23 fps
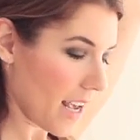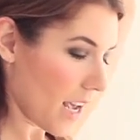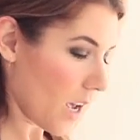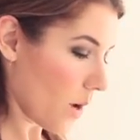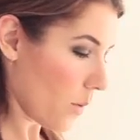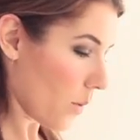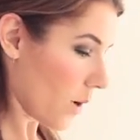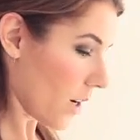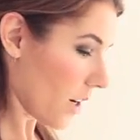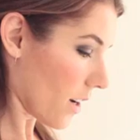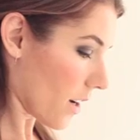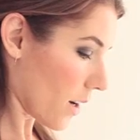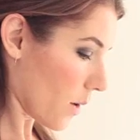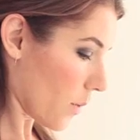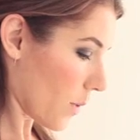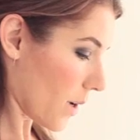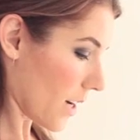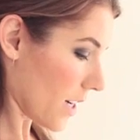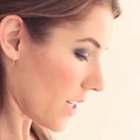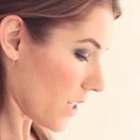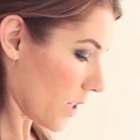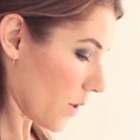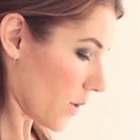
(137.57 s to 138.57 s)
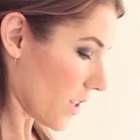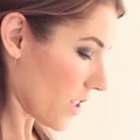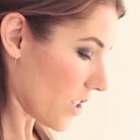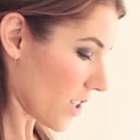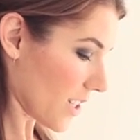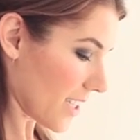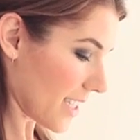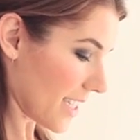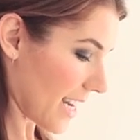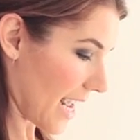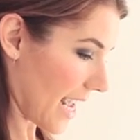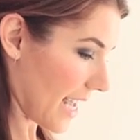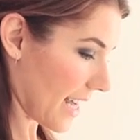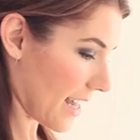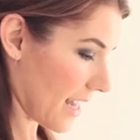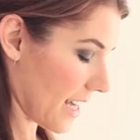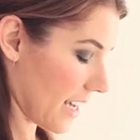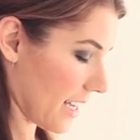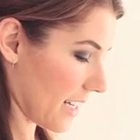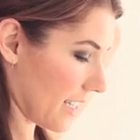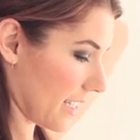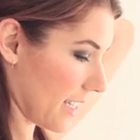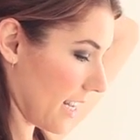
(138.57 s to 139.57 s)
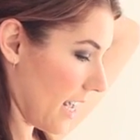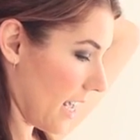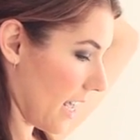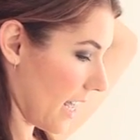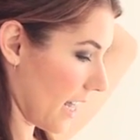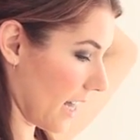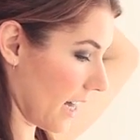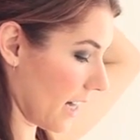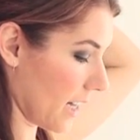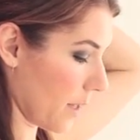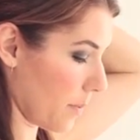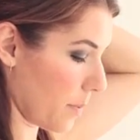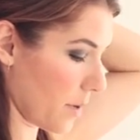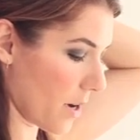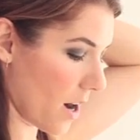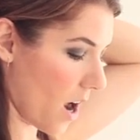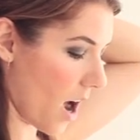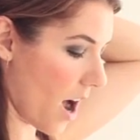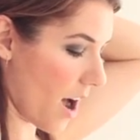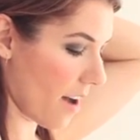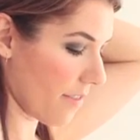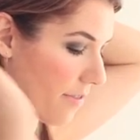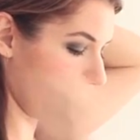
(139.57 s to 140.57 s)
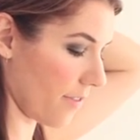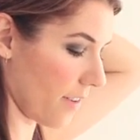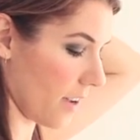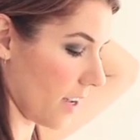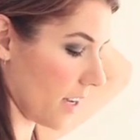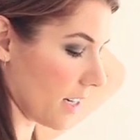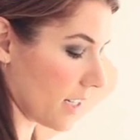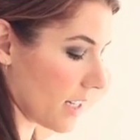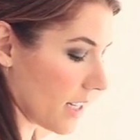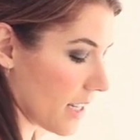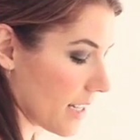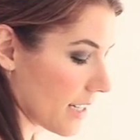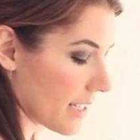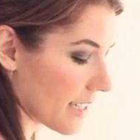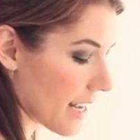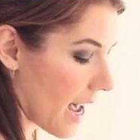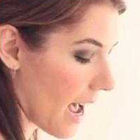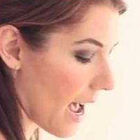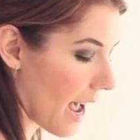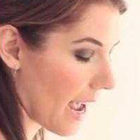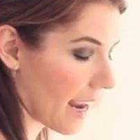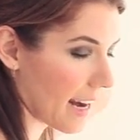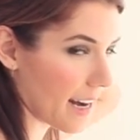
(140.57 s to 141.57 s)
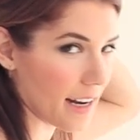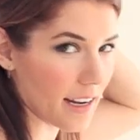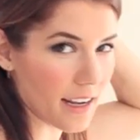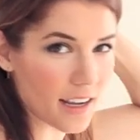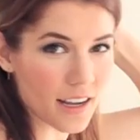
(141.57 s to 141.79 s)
And what you're going to want to do is just take this and clip it off to the side